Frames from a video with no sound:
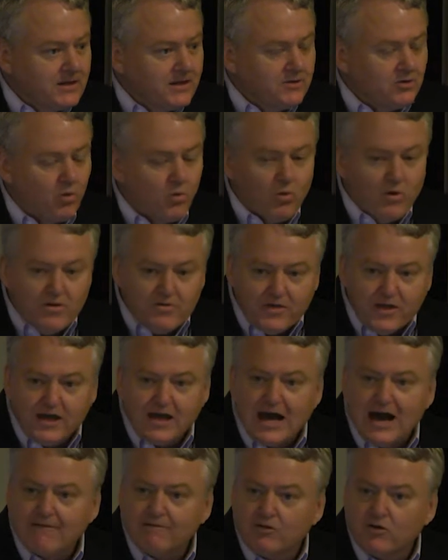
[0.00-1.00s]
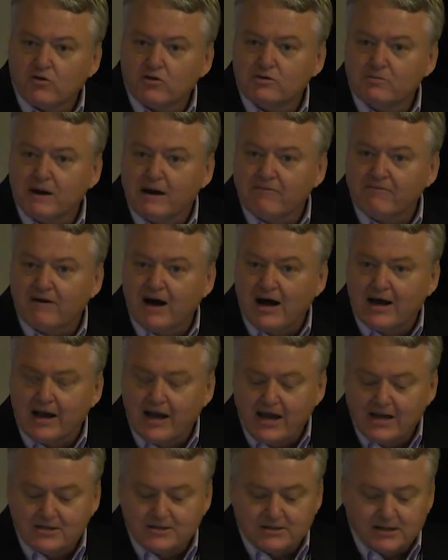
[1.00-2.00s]
The one thing I've learned about
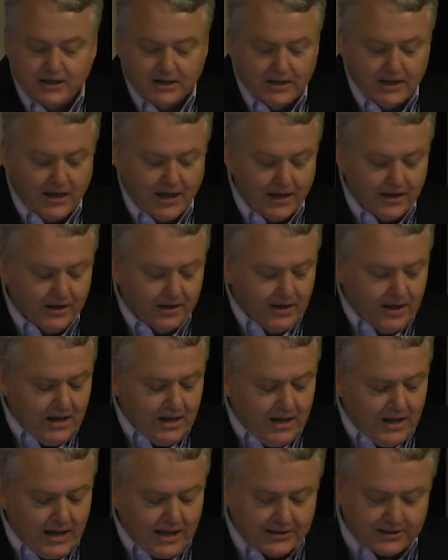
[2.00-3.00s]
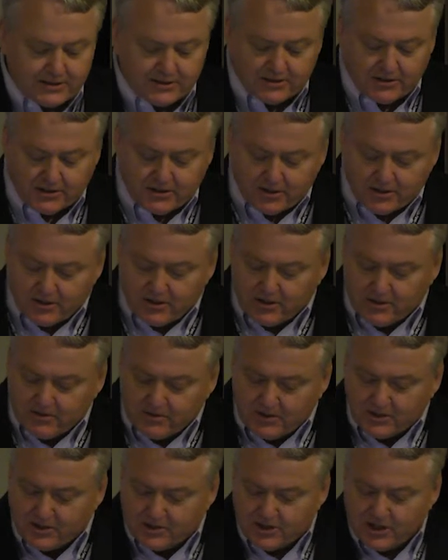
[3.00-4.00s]
finance, and, and it's,
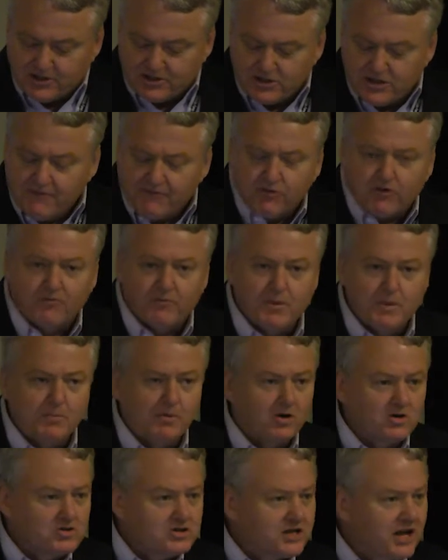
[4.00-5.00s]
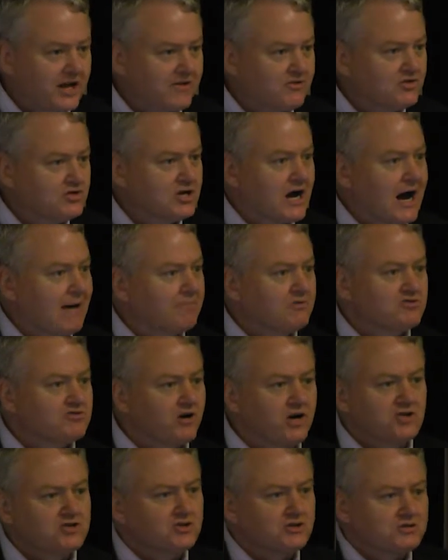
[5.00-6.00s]
it's difficult for people to understand the job of
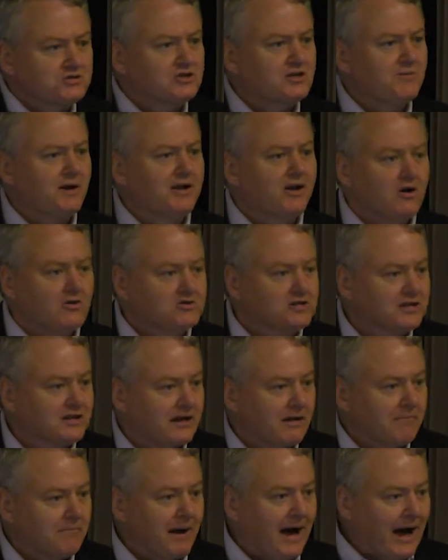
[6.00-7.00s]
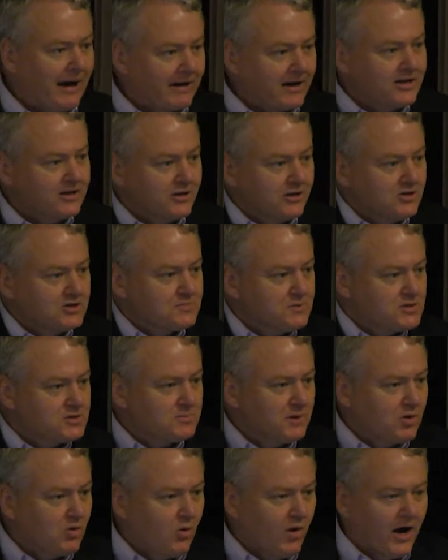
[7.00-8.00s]
treasurer because nobody knows anything about it. You know, it's supposed to
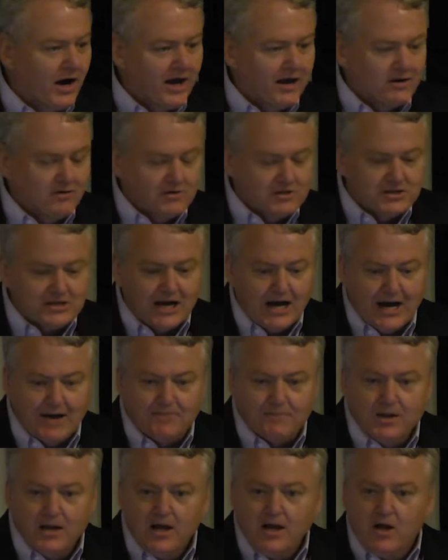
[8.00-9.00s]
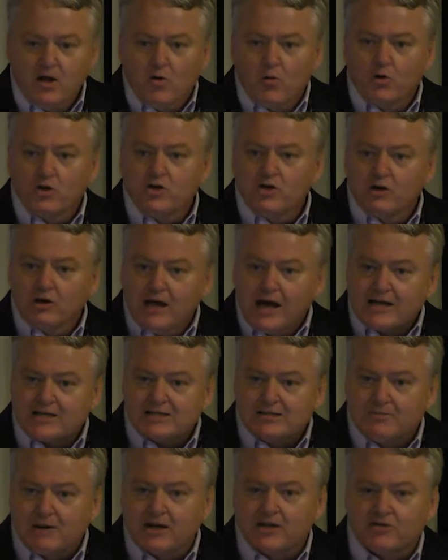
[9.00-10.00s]
be quiet and on the side. When you elect
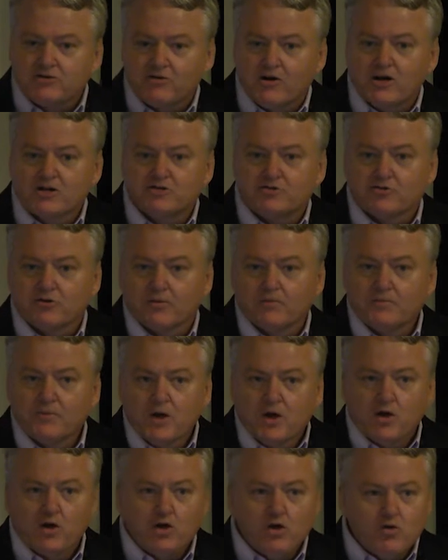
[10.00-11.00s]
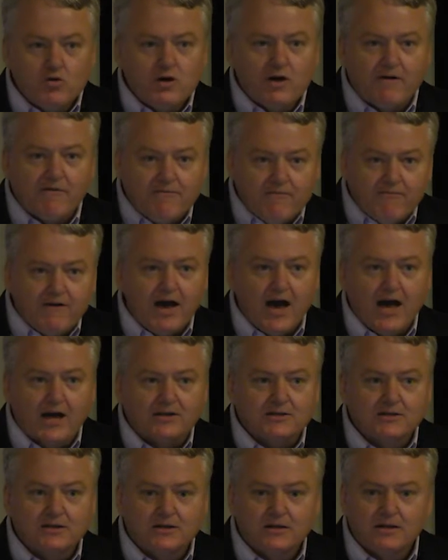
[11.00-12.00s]
somebody treasurer, you in
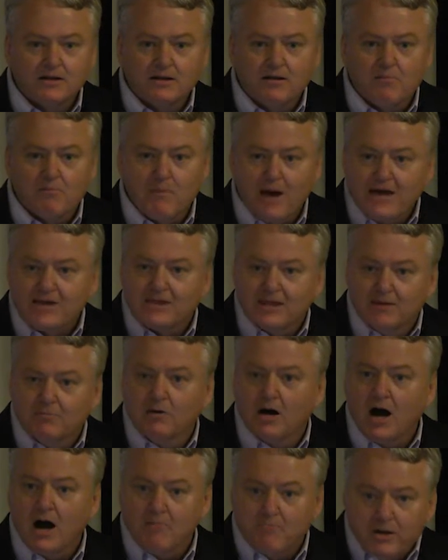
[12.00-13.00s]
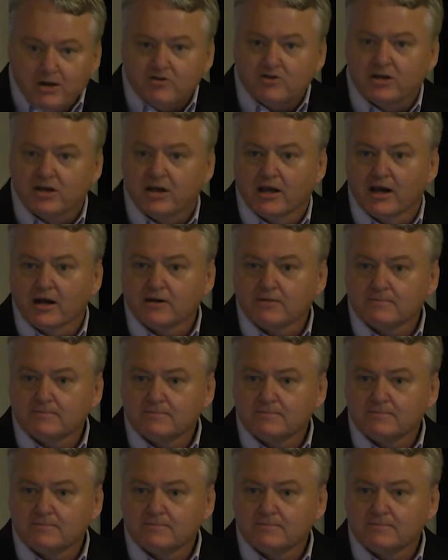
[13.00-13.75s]
effect make them a billionaire.